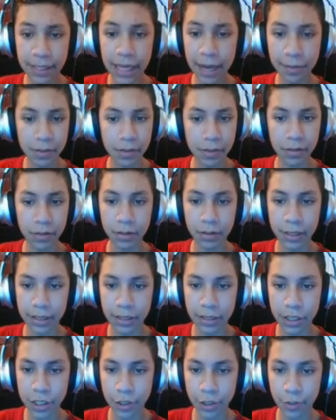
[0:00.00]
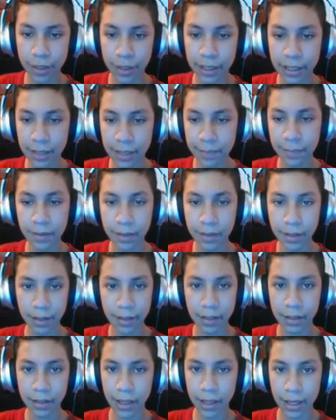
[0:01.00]
absolutely destroying them.
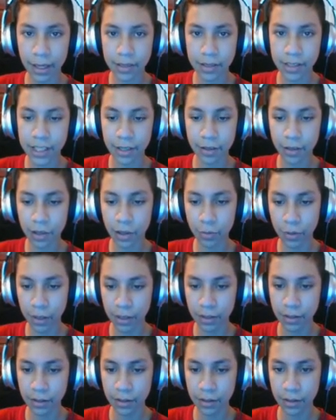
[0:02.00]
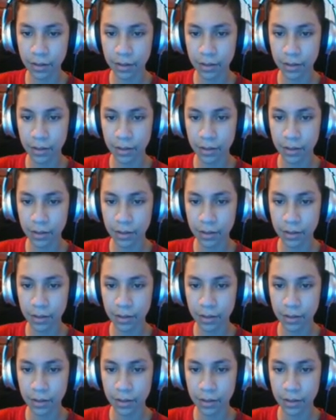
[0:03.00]
Like 0 to 1.